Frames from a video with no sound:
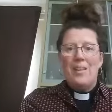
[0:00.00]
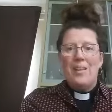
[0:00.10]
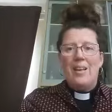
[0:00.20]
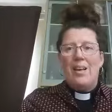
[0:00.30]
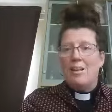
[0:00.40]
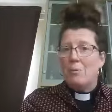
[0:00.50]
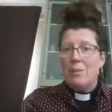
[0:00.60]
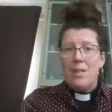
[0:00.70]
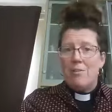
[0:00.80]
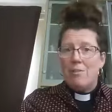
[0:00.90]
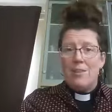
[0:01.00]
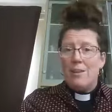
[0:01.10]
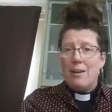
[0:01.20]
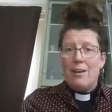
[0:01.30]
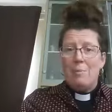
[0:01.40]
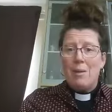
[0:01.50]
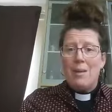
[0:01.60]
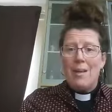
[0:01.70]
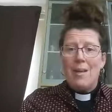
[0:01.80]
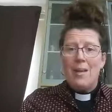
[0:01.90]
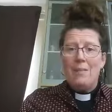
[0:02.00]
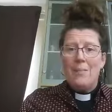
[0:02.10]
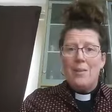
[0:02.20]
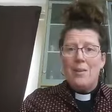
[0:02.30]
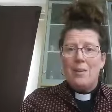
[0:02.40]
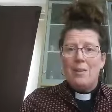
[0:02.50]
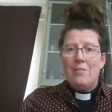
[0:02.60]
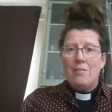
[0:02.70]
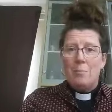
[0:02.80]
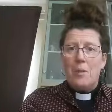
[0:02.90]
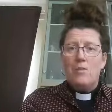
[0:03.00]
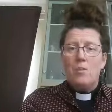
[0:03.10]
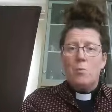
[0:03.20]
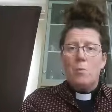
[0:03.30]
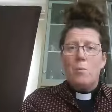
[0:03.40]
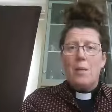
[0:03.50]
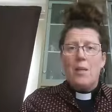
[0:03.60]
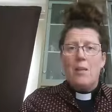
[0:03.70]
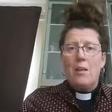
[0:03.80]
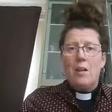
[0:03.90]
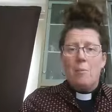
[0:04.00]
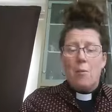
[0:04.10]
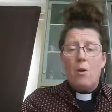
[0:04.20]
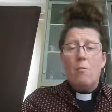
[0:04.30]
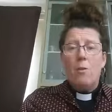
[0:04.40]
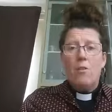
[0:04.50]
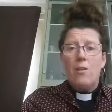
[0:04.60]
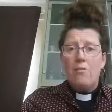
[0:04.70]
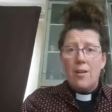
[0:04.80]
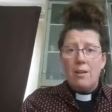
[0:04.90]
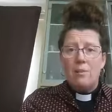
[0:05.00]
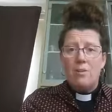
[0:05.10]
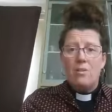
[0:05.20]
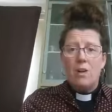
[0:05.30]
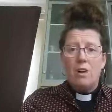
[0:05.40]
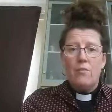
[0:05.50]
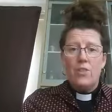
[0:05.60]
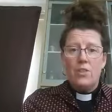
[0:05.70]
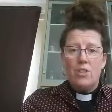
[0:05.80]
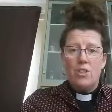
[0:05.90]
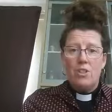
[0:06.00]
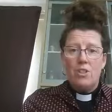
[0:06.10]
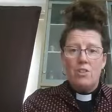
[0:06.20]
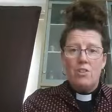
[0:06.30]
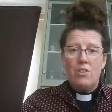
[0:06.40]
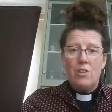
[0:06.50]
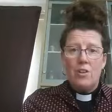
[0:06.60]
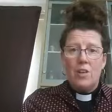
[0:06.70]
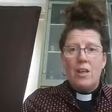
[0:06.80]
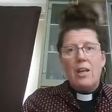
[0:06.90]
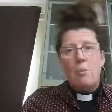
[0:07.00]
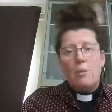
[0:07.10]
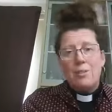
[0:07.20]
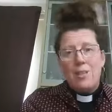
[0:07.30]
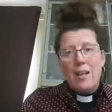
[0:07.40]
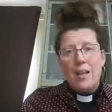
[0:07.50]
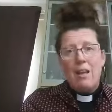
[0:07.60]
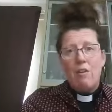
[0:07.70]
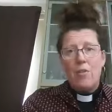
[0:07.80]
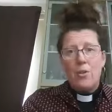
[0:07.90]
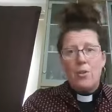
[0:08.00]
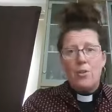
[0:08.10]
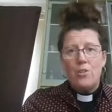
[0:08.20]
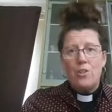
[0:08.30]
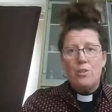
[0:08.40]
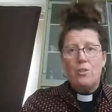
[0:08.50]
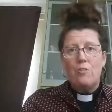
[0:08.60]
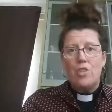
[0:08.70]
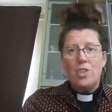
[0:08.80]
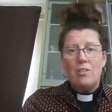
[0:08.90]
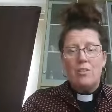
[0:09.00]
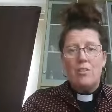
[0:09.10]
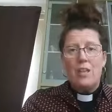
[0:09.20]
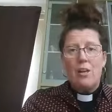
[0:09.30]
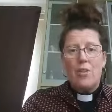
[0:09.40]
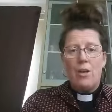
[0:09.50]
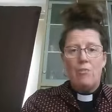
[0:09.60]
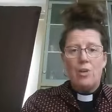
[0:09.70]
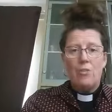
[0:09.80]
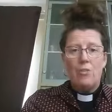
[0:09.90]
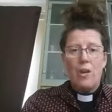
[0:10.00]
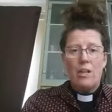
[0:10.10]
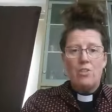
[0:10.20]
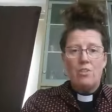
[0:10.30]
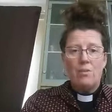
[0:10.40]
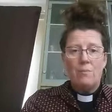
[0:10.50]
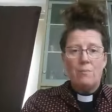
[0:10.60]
And he will never deny him again for Peter will become one of the founders of the church. He will tell of the good news of Jesus' death and resurrection.